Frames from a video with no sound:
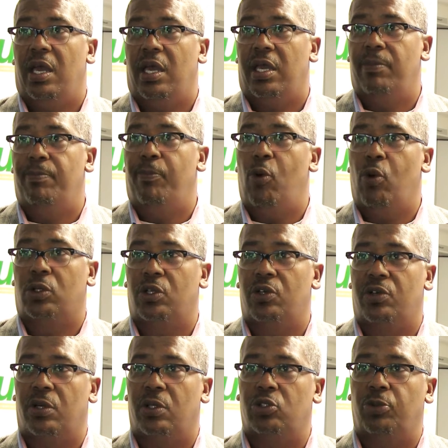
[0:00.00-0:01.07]

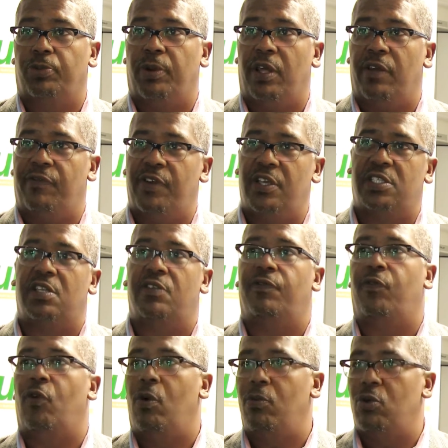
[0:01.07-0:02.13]
important role to play. First and
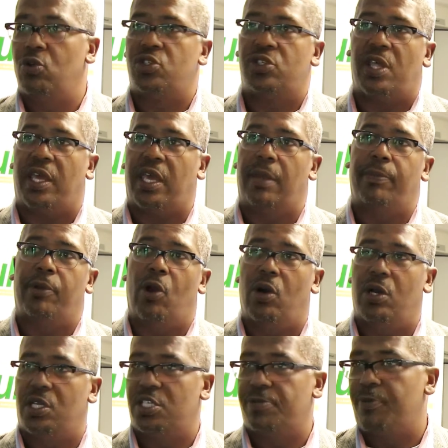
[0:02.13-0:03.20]
foremost, they can be
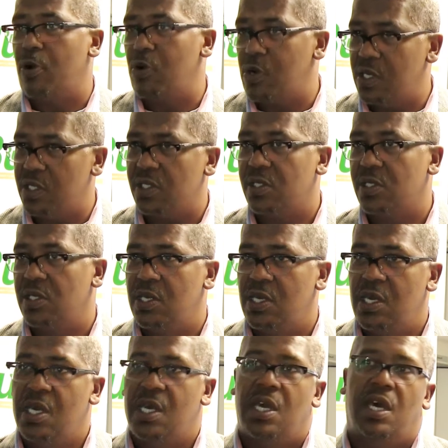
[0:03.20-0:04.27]
honest brokers.
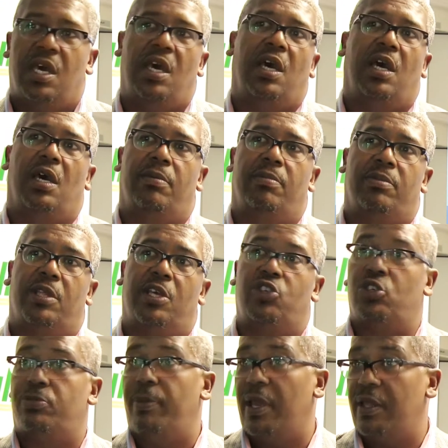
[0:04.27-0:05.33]
They
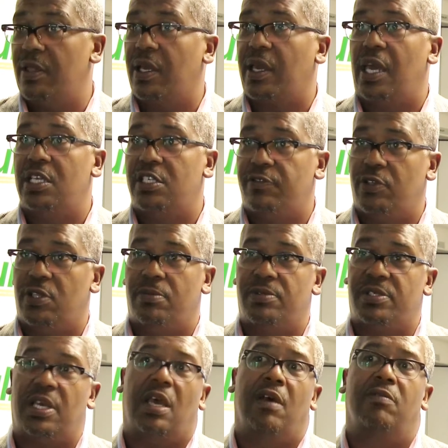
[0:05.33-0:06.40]
should make the case for
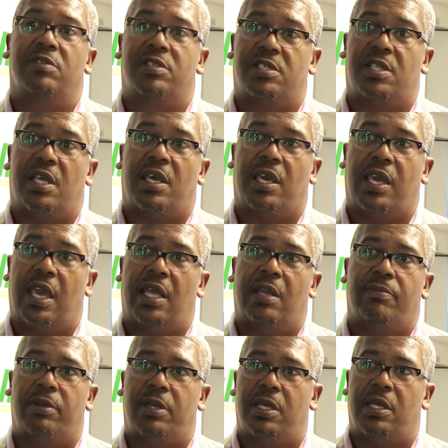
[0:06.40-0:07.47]
themselves. They
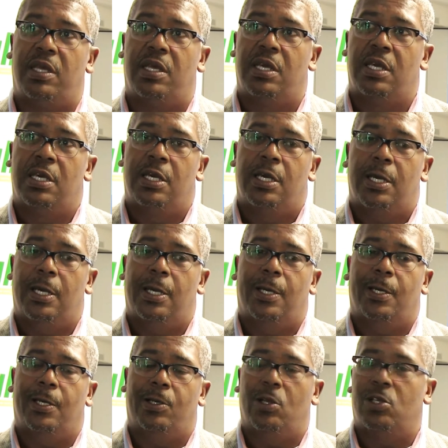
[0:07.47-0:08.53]
can be
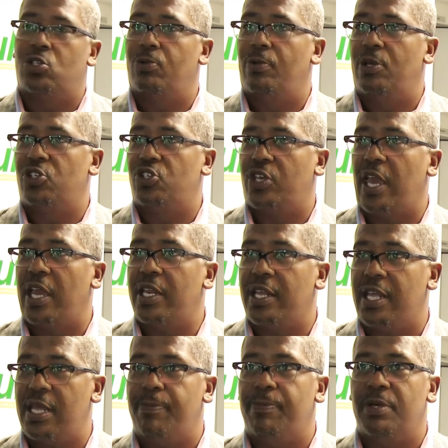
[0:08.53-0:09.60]
not so much
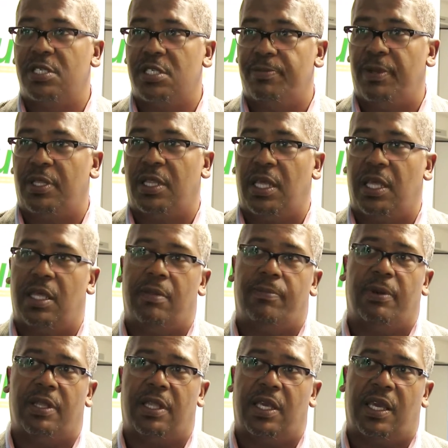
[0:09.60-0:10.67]
gatekeepers, but
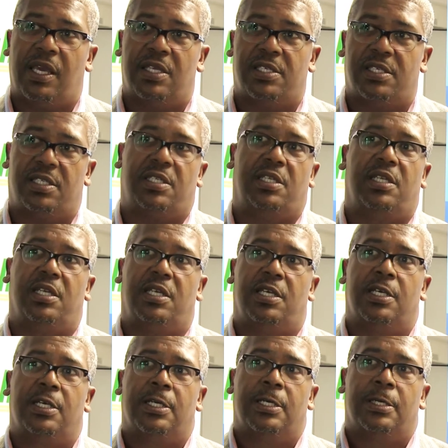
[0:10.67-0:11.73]
they can certainly
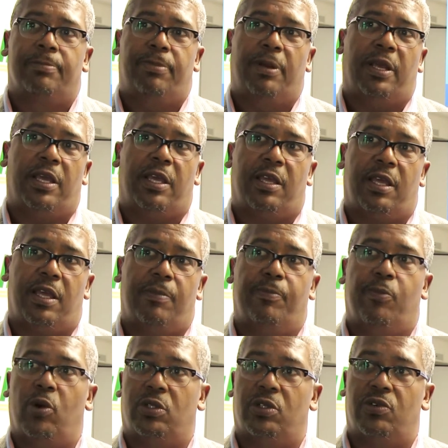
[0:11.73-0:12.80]
play
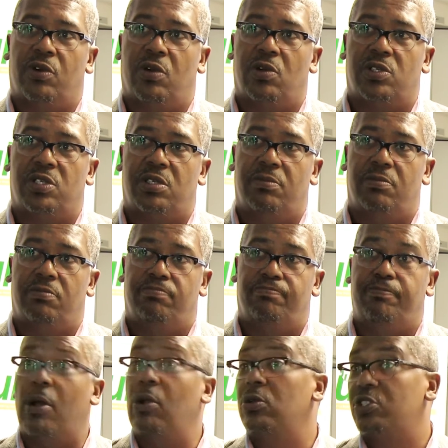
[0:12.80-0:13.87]
important roles in
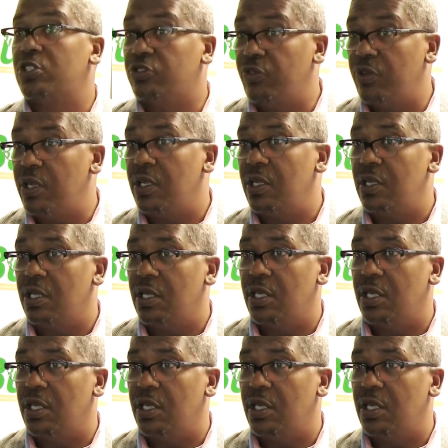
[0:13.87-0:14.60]
bolstering